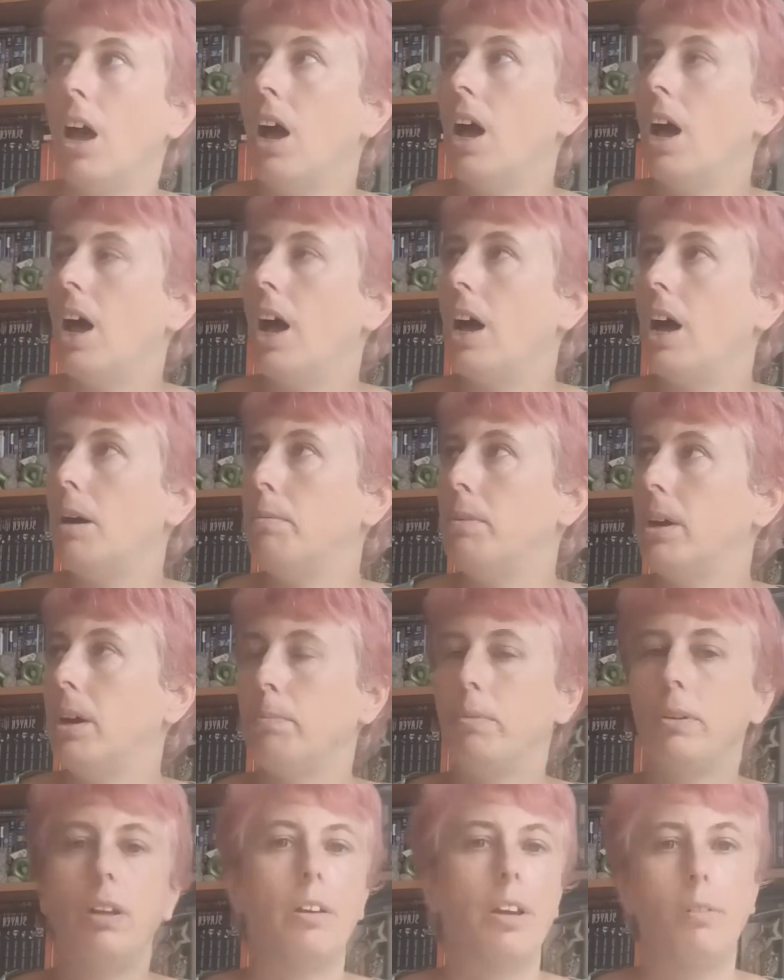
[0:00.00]
But
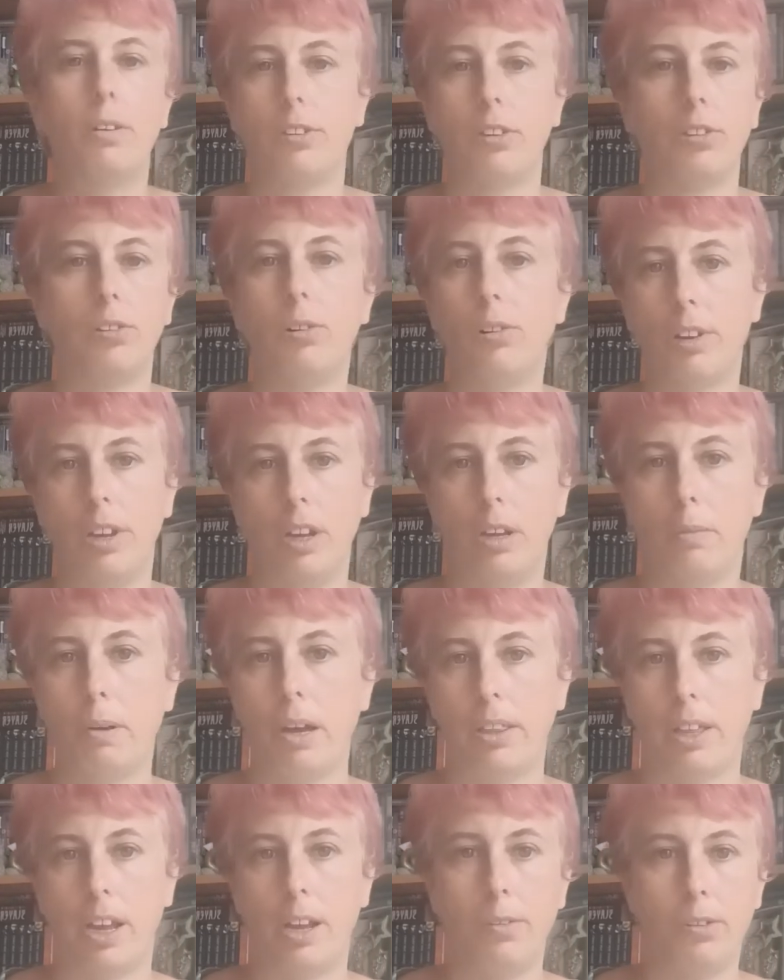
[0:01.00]
no, he wasn't talking about
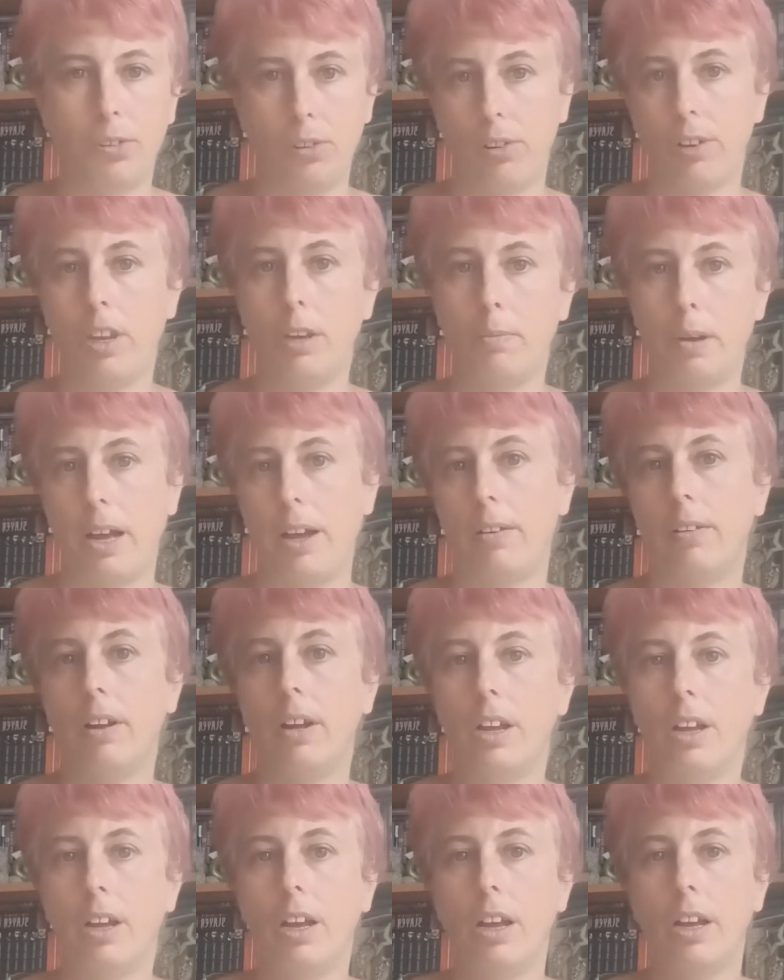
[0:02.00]
that. He was talking about
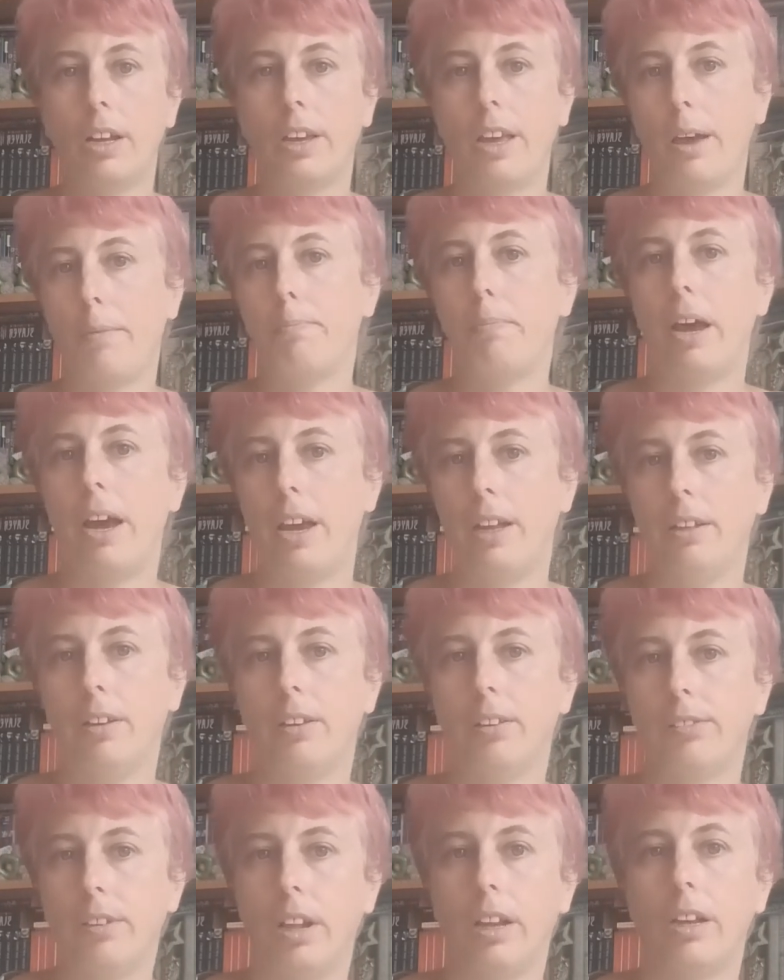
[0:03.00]

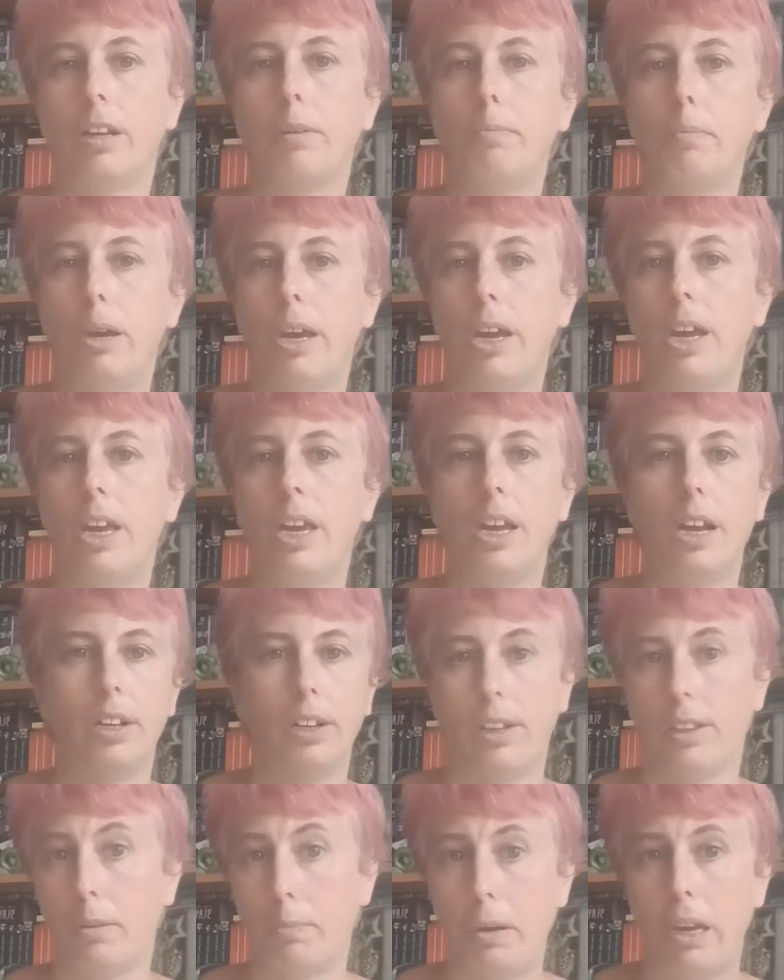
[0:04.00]
campaigners like me and
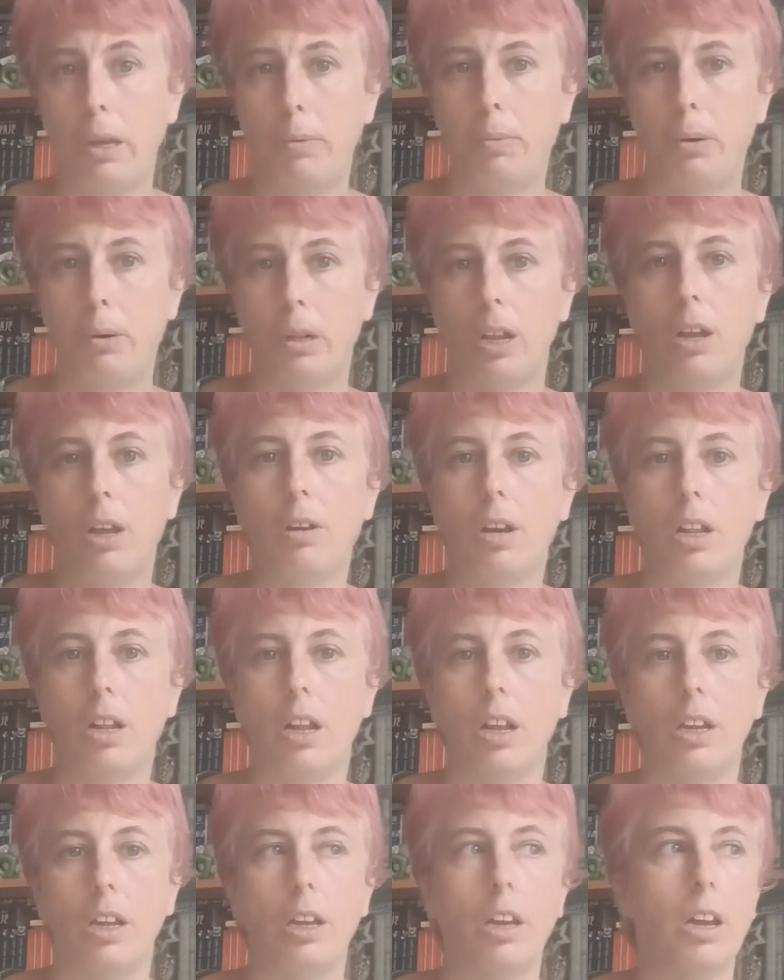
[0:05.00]
other people
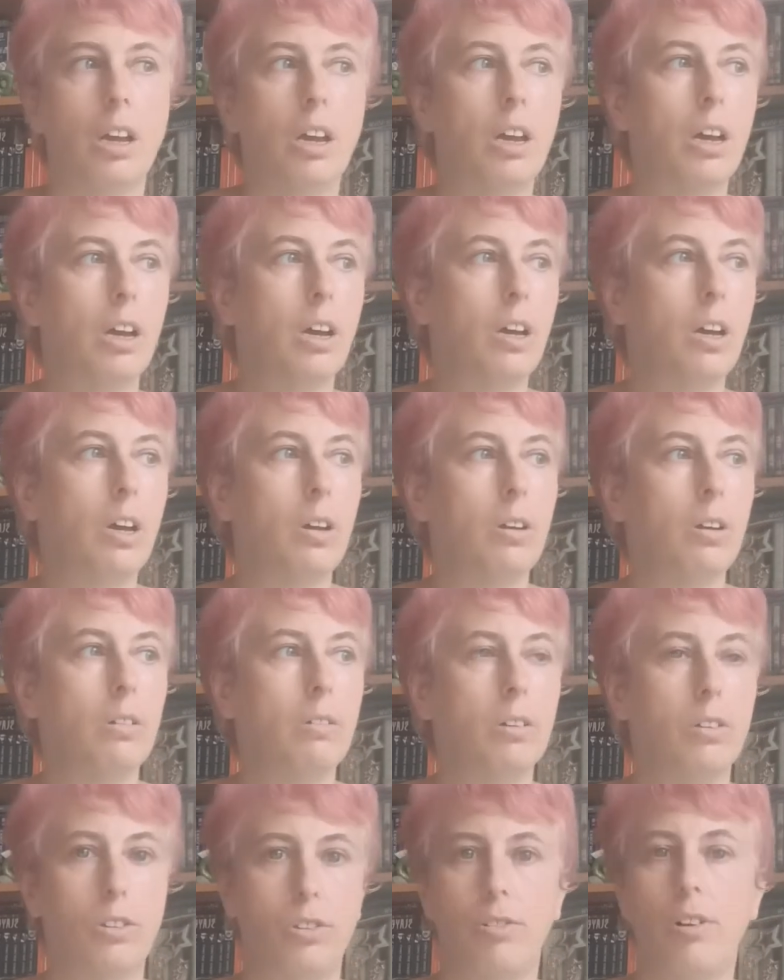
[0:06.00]
locally who
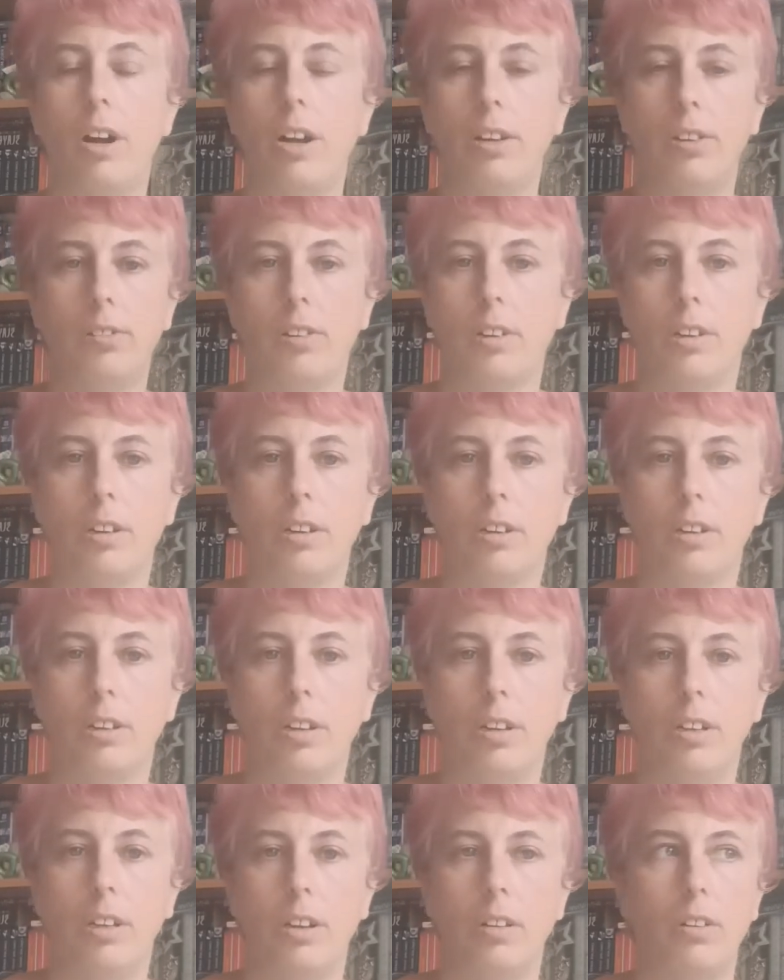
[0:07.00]
try to,
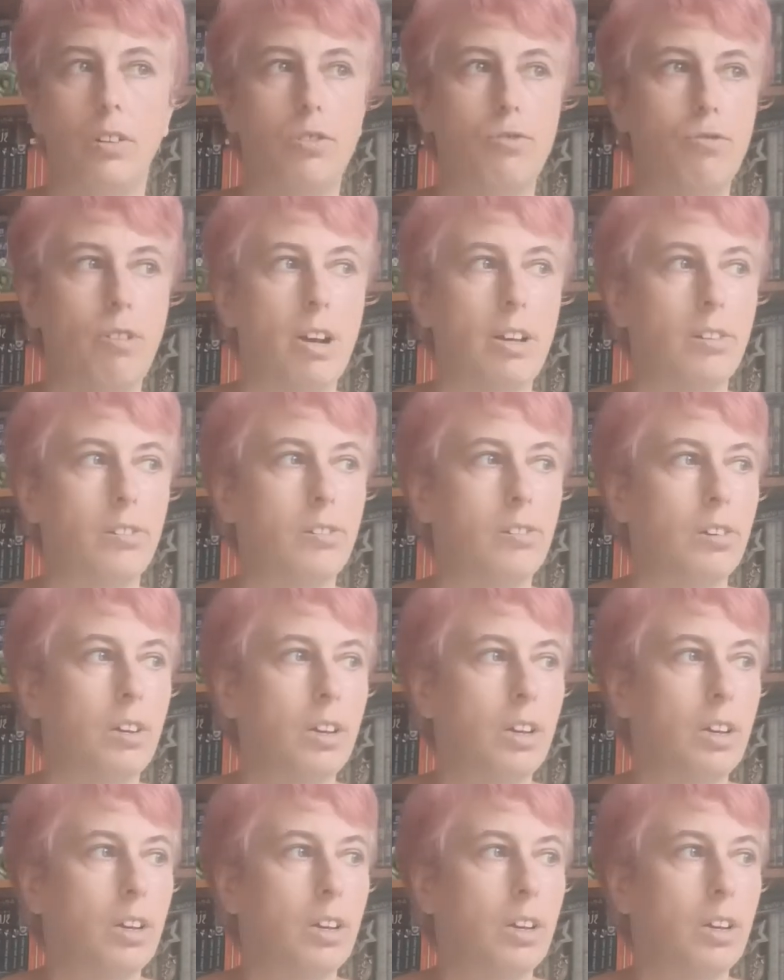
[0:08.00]
you know, address